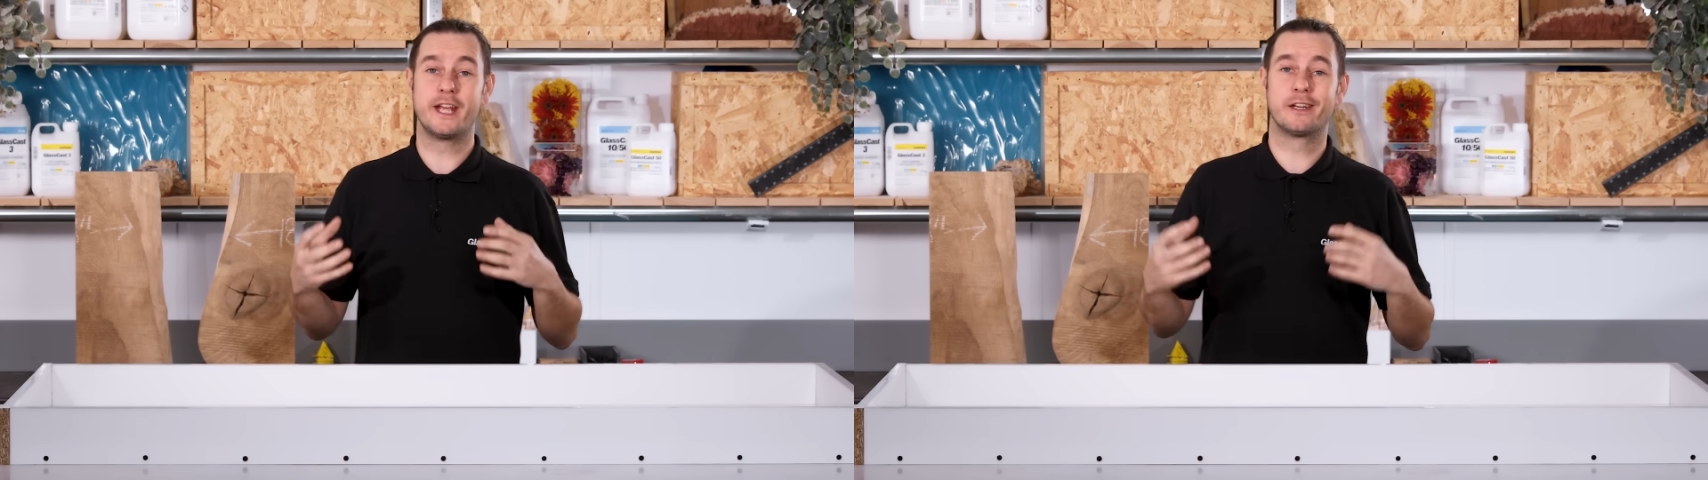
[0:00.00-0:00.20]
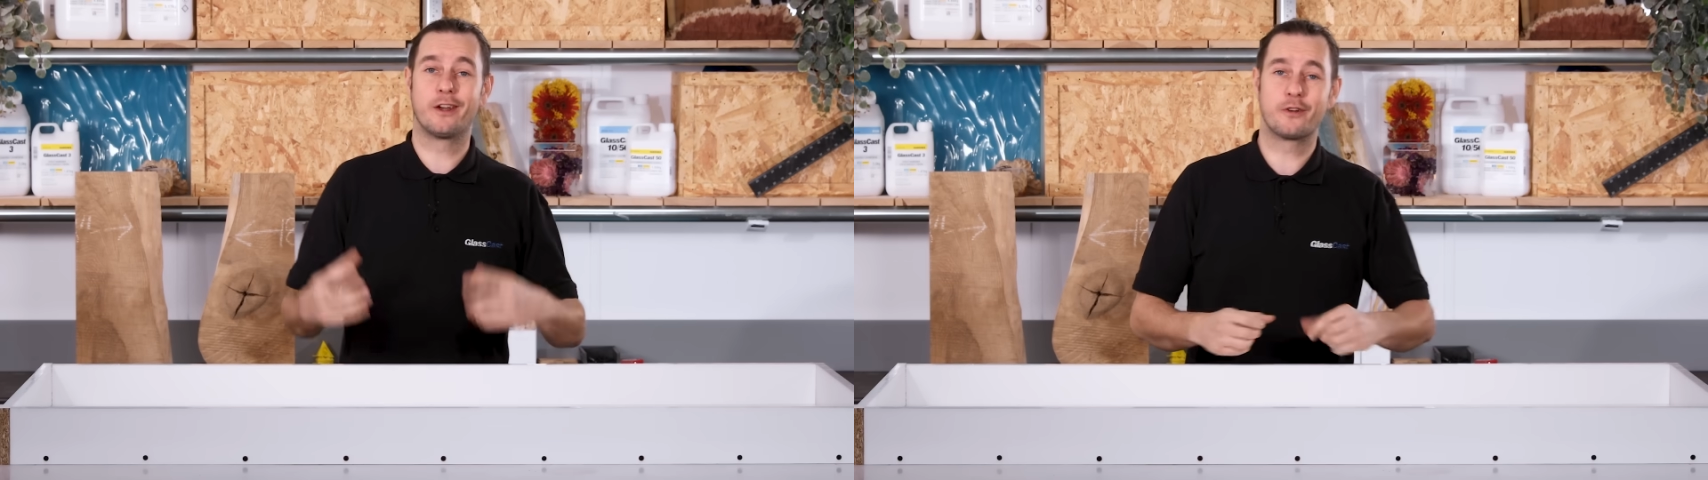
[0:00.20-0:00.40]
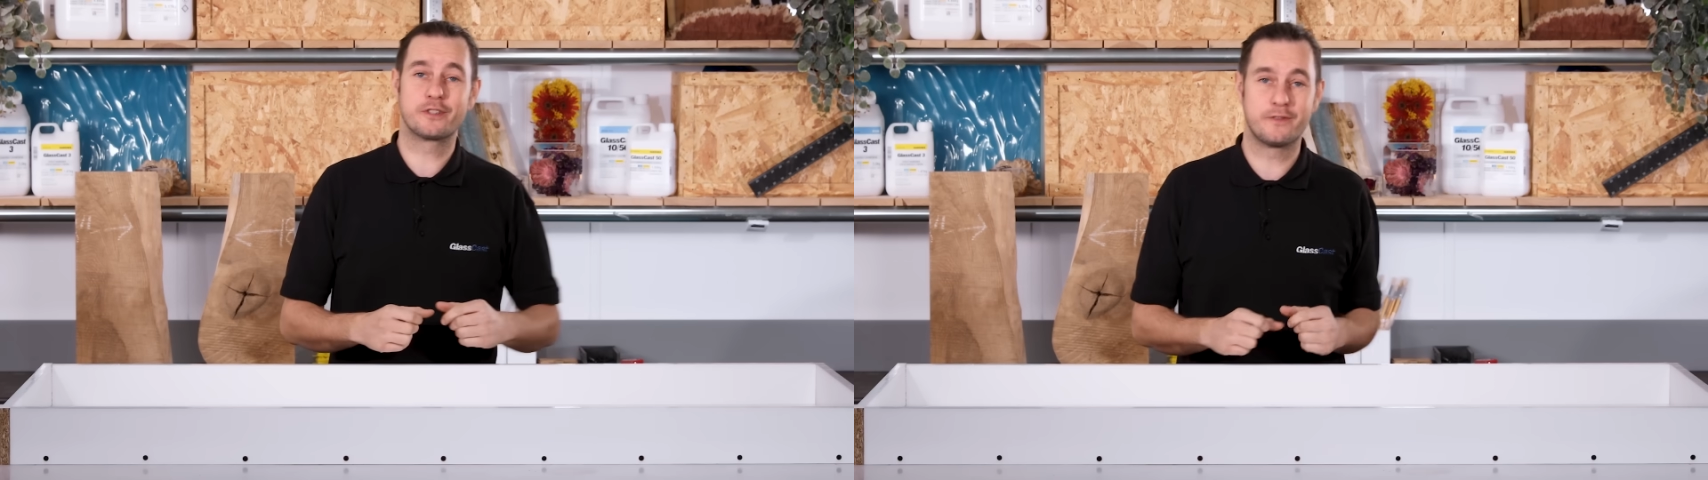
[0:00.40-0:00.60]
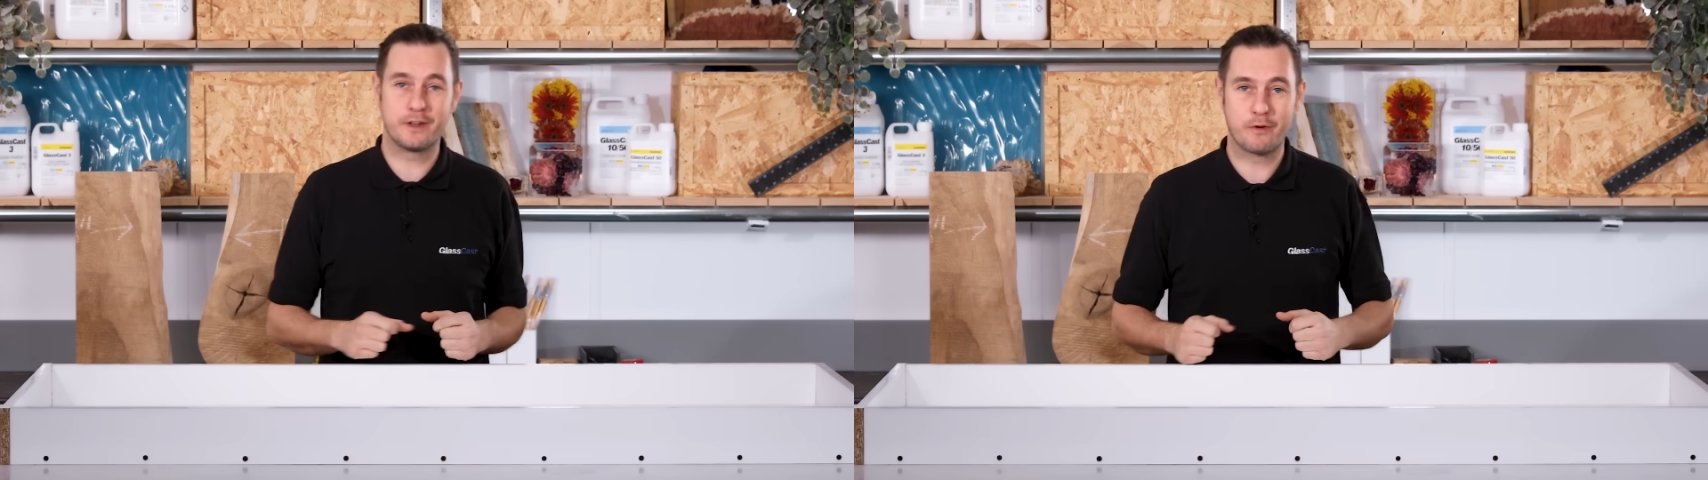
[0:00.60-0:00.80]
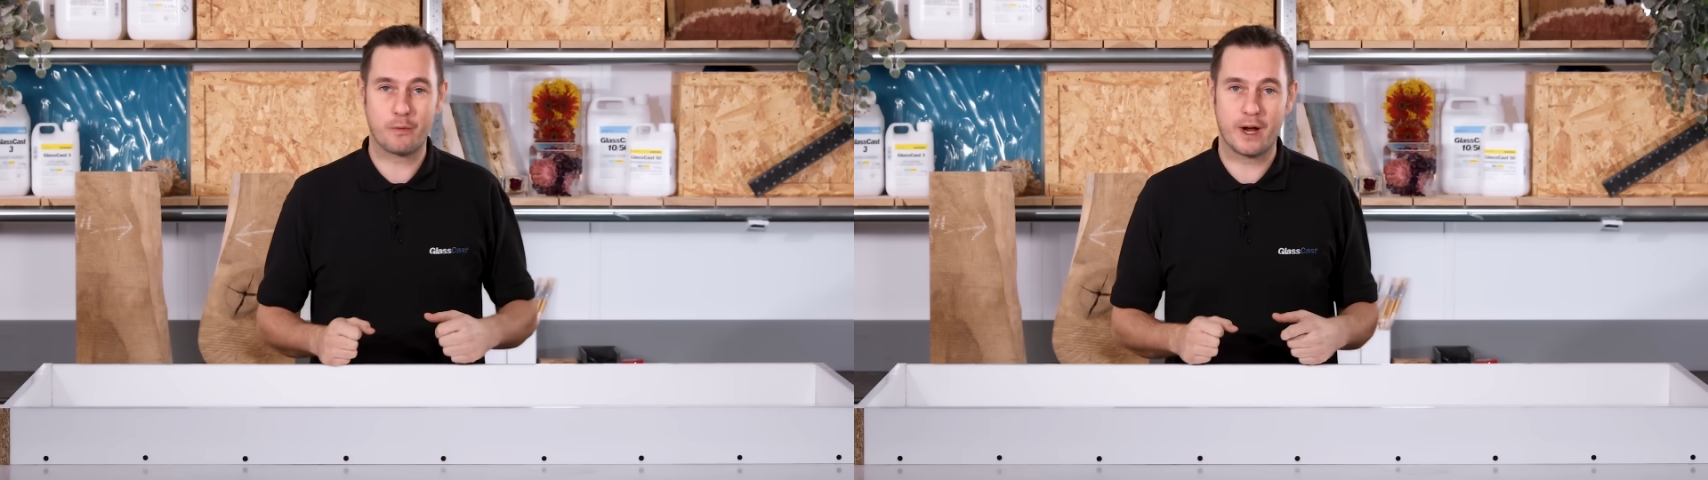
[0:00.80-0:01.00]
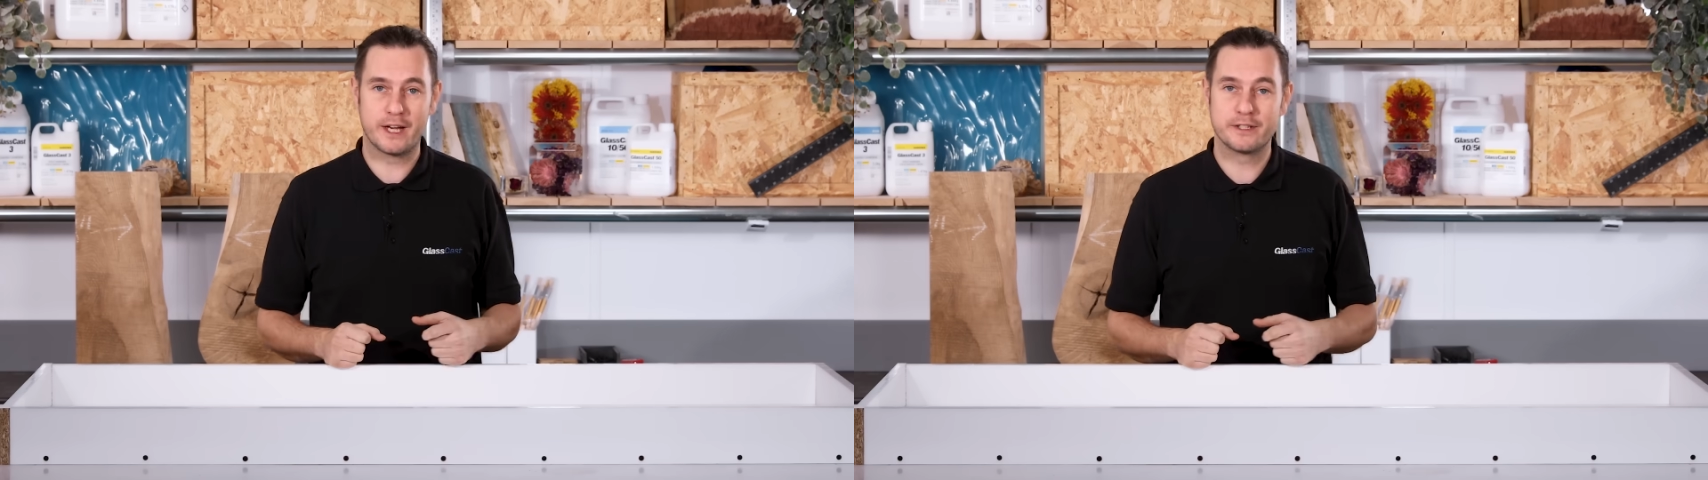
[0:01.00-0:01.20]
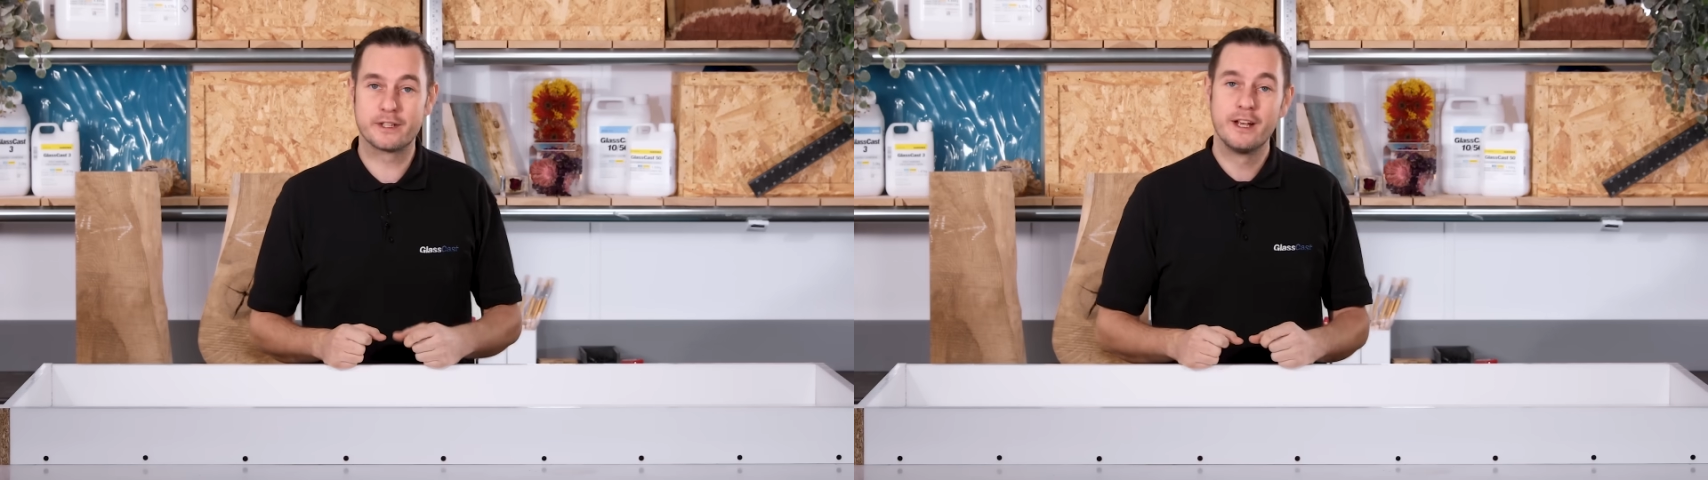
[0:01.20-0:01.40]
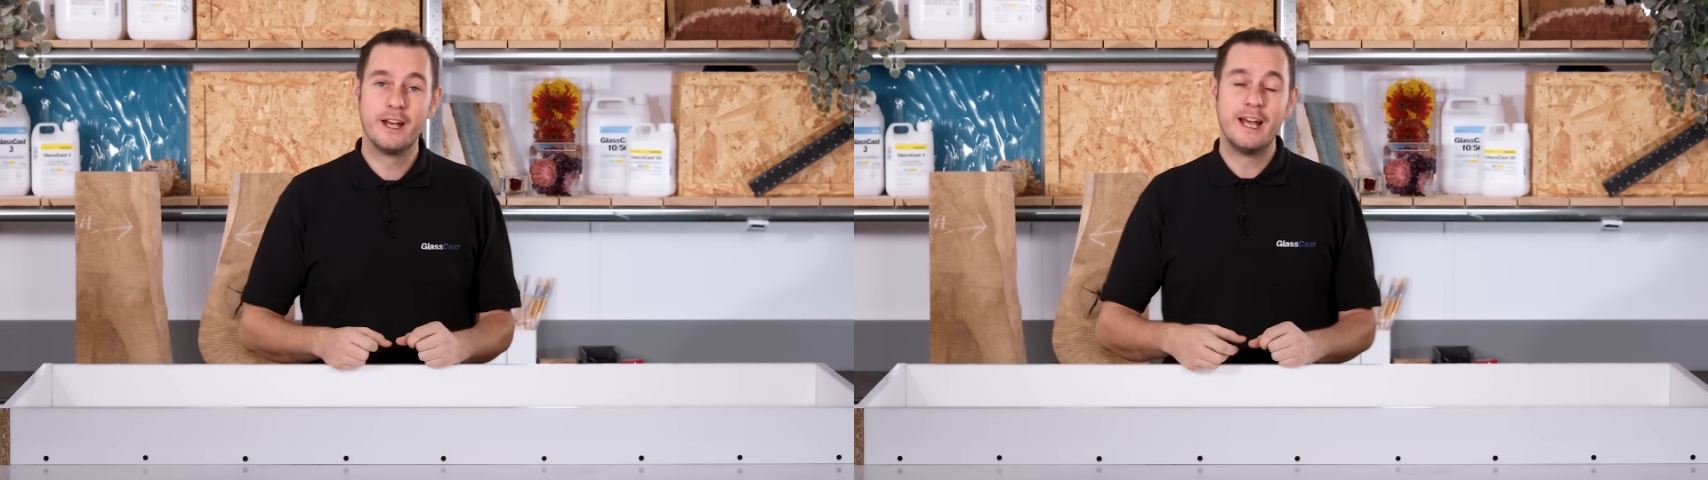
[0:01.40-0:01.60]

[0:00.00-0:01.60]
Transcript: in lots of different ways.